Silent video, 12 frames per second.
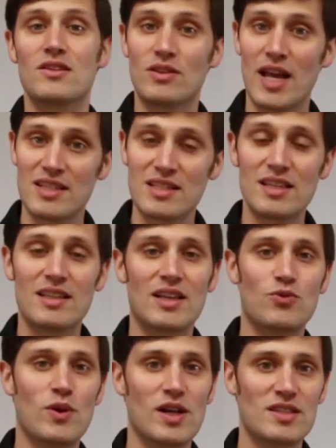So that's it.
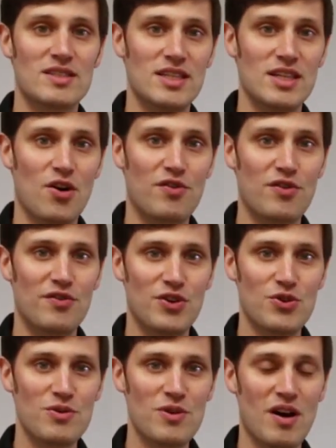That was the
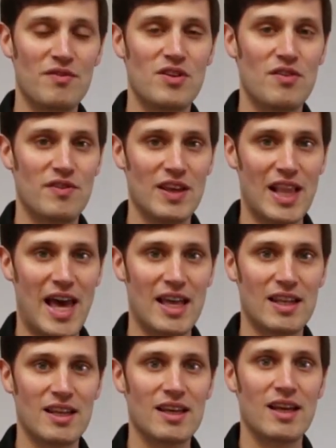overview of the
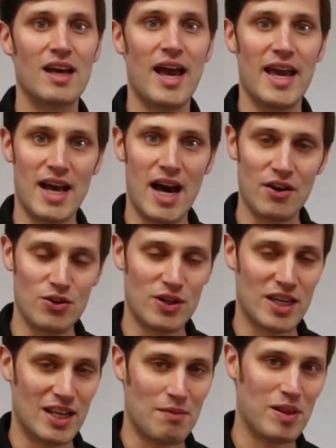VLAN and how you
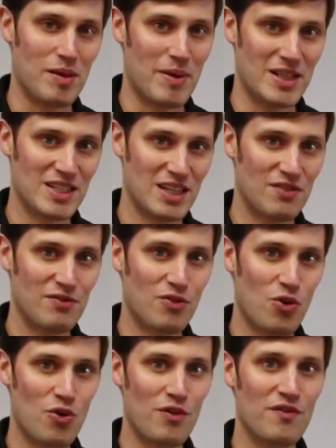can implement it
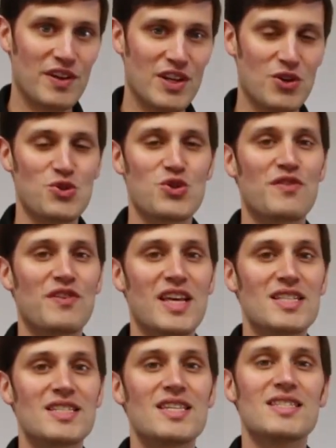for video
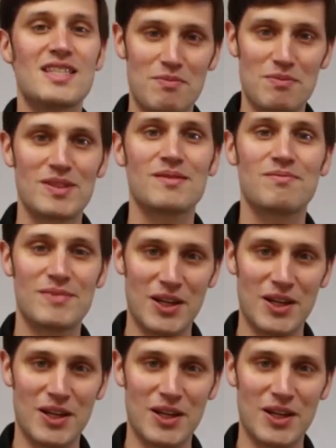surveillance systems.